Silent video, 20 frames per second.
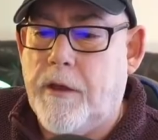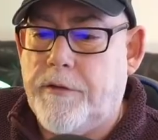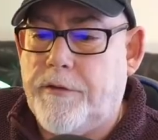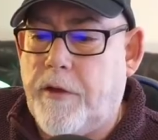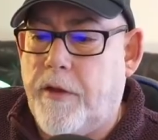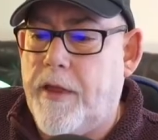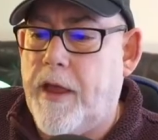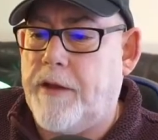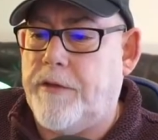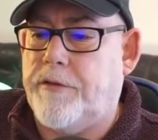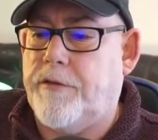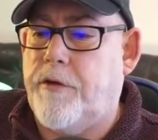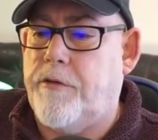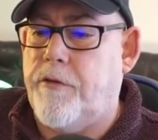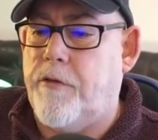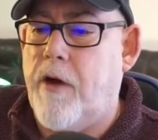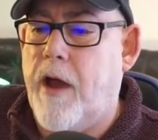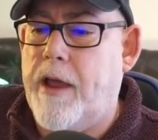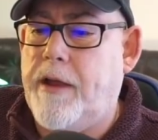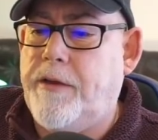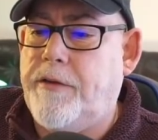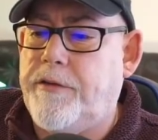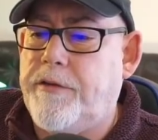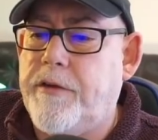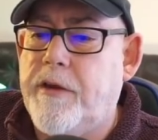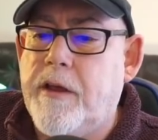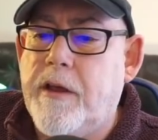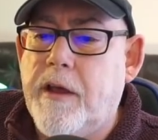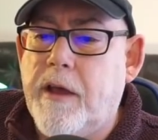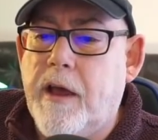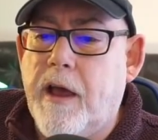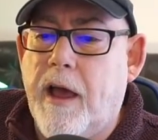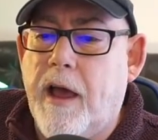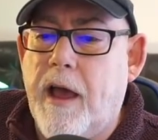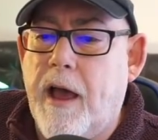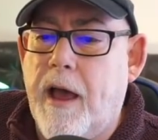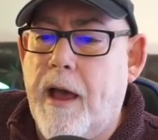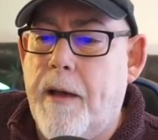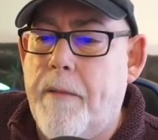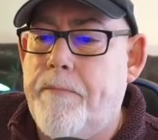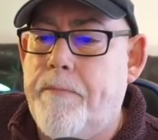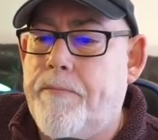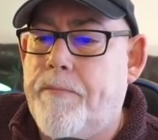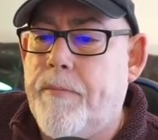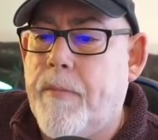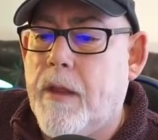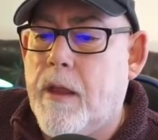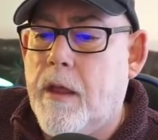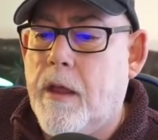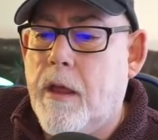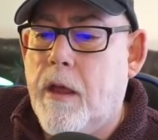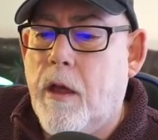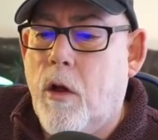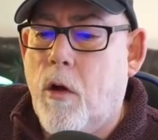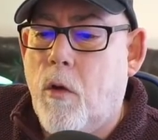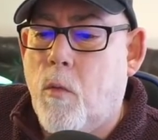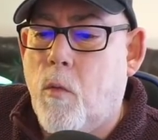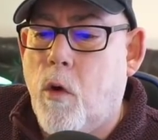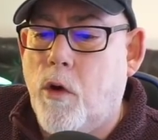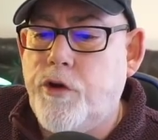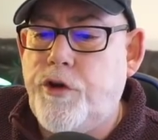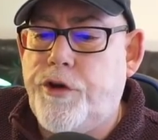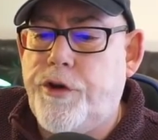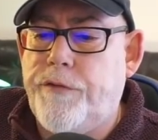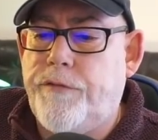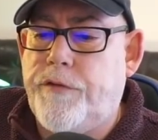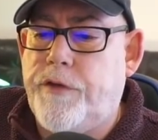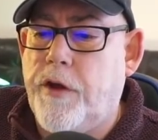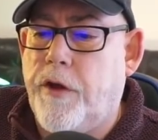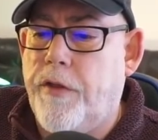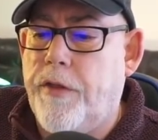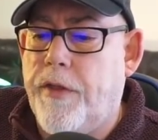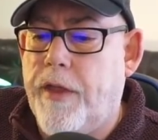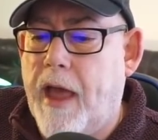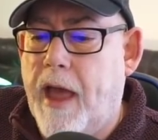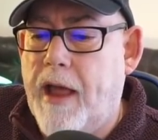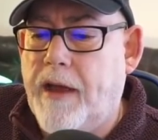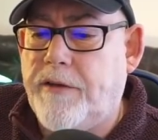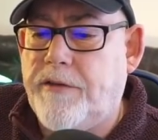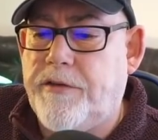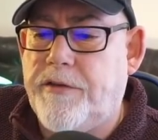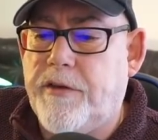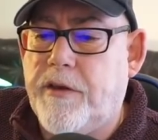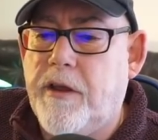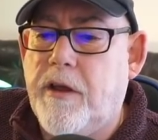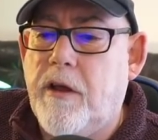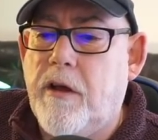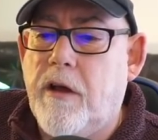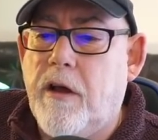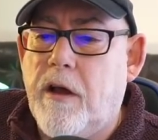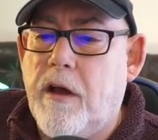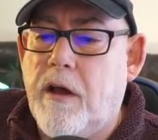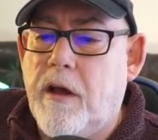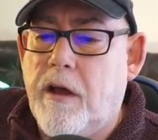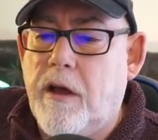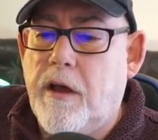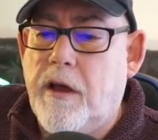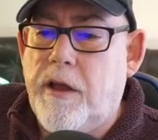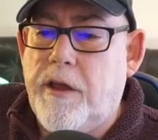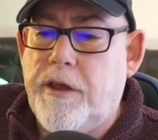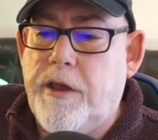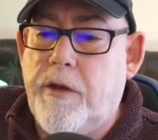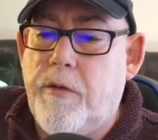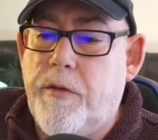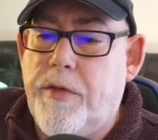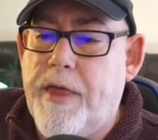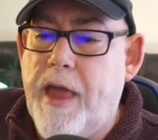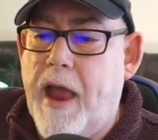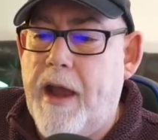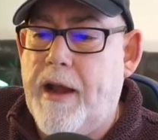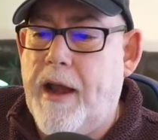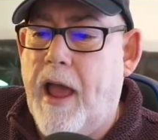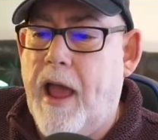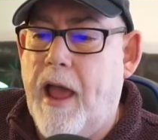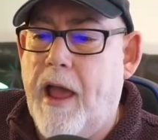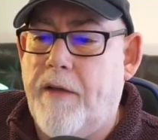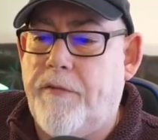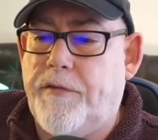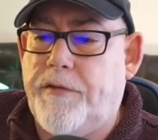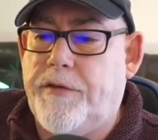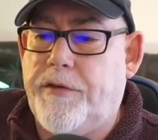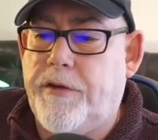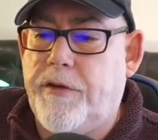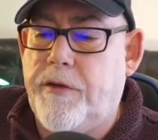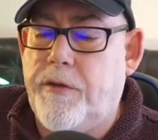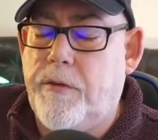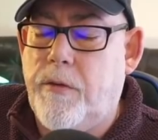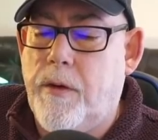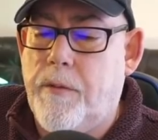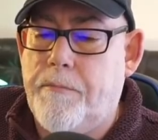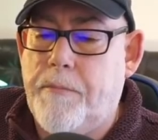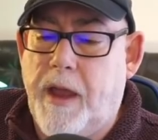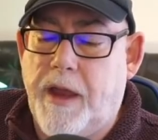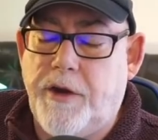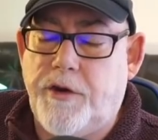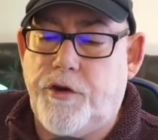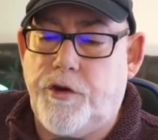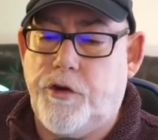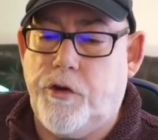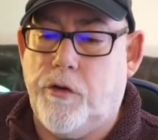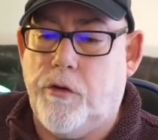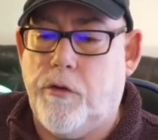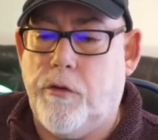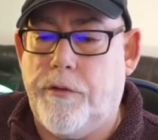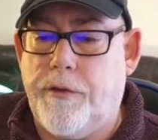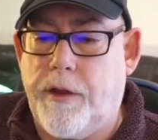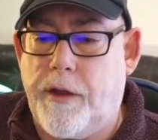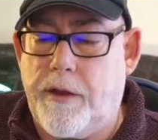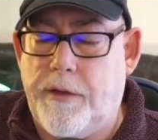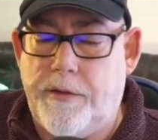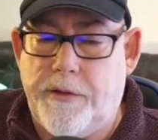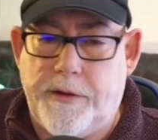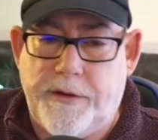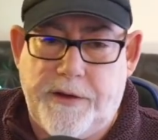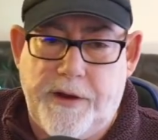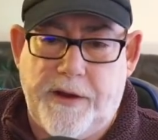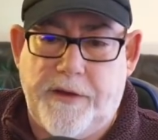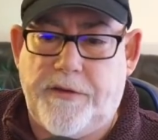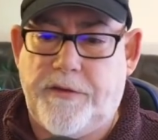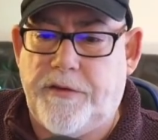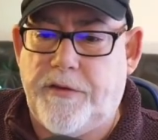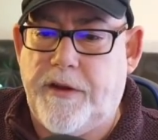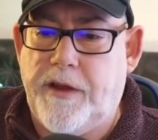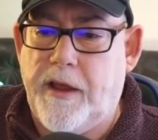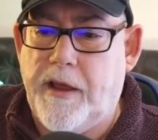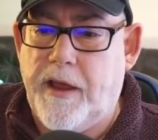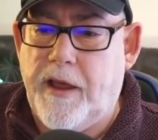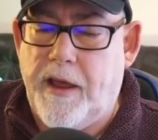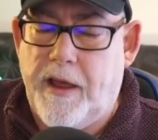So that's great. Um, once you've done that, you then have to make sure that the disk